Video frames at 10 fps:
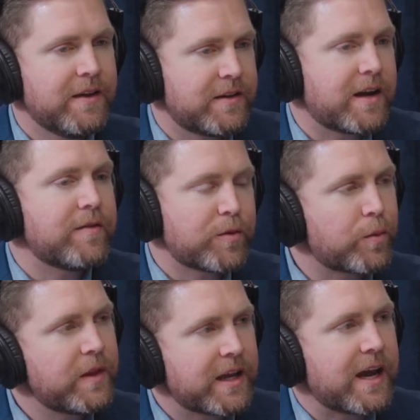The governor
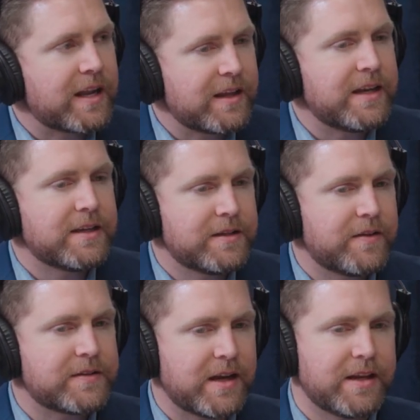really kind of leaned into
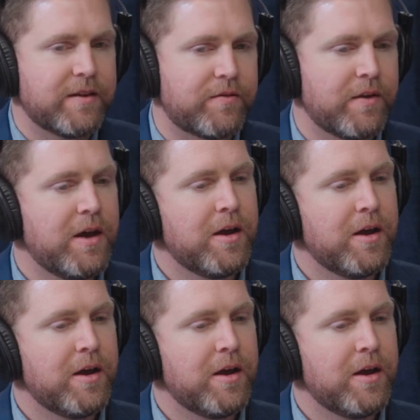this idea of